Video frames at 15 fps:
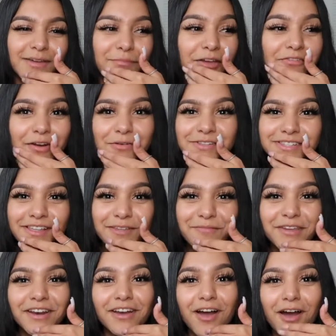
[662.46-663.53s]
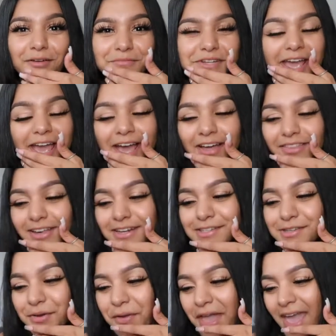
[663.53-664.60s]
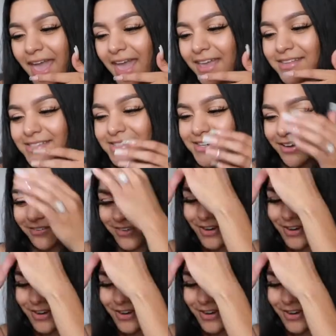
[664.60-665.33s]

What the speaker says: my friend was telling me to calm down, that it's okay and stuff.